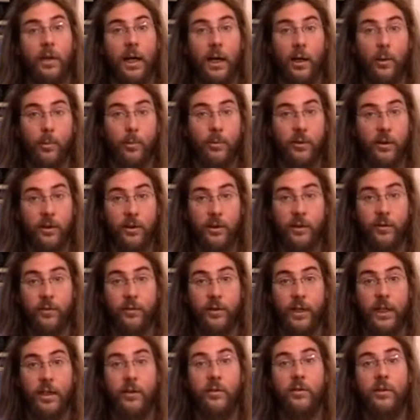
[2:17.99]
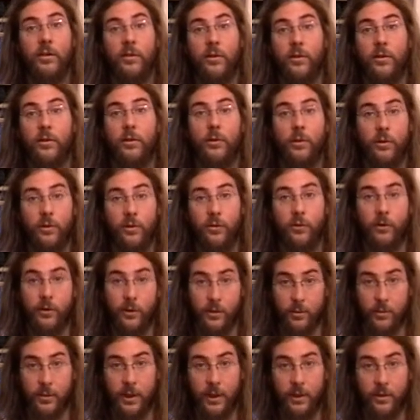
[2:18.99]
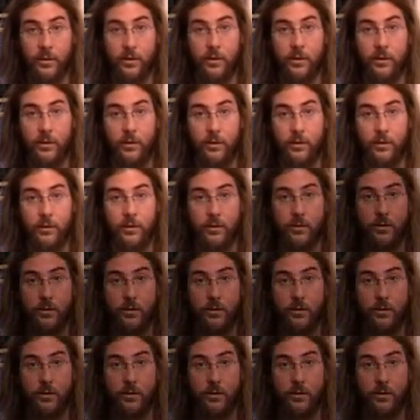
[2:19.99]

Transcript: or outboard effects that you use for the mix.